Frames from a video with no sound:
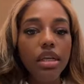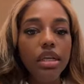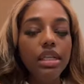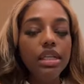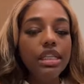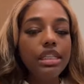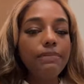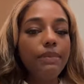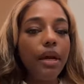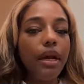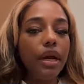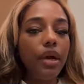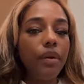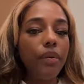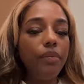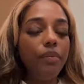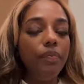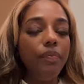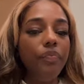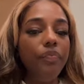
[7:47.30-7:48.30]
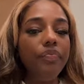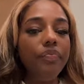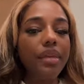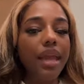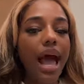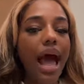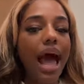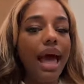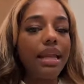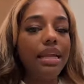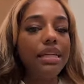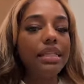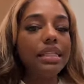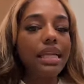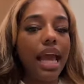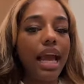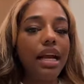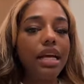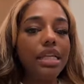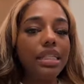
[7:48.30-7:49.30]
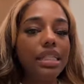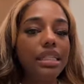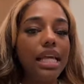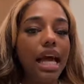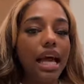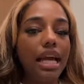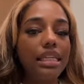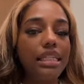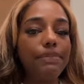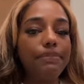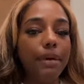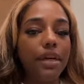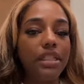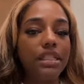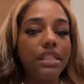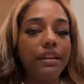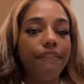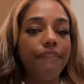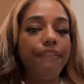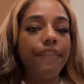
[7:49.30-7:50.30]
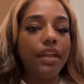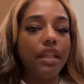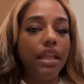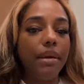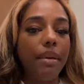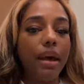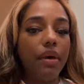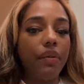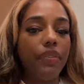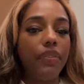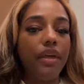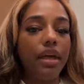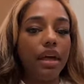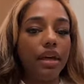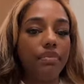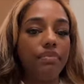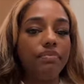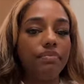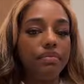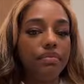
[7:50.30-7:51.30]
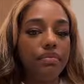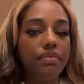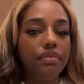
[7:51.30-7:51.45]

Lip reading: Spirit, how does air signs person feel about them?